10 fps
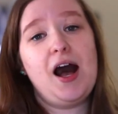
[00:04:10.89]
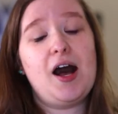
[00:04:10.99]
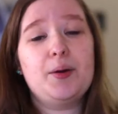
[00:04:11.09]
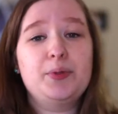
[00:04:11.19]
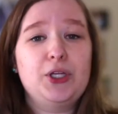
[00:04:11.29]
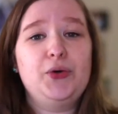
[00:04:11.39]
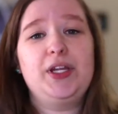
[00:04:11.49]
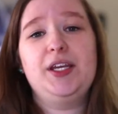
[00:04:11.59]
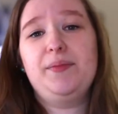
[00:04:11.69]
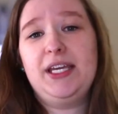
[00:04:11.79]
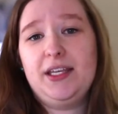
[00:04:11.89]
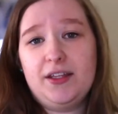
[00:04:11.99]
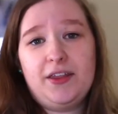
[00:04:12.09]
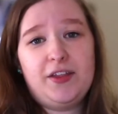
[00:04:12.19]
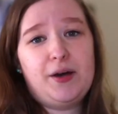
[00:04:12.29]
uploading, making
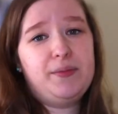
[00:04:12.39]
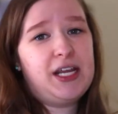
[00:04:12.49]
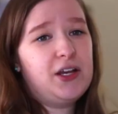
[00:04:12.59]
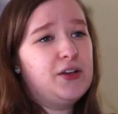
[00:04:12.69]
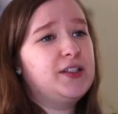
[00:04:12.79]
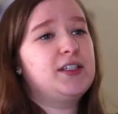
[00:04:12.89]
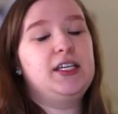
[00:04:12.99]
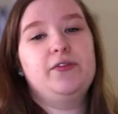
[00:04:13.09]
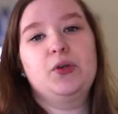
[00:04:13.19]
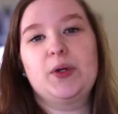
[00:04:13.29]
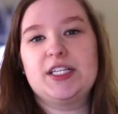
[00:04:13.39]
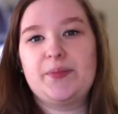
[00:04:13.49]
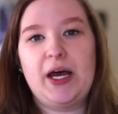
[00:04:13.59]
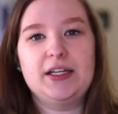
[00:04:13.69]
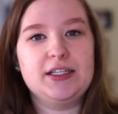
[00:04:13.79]
the thumbnails, even
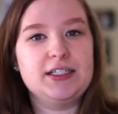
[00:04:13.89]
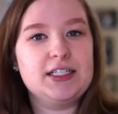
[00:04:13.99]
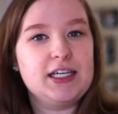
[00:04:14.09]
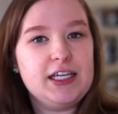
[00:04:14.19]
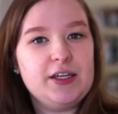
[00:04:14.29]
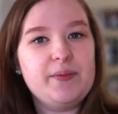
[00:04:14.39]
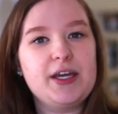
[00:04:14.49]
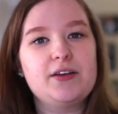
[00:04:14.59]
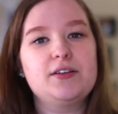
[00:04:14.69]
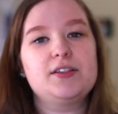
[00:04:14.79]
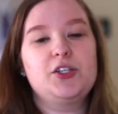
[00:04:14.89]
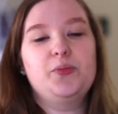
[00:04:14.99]
responding to emails.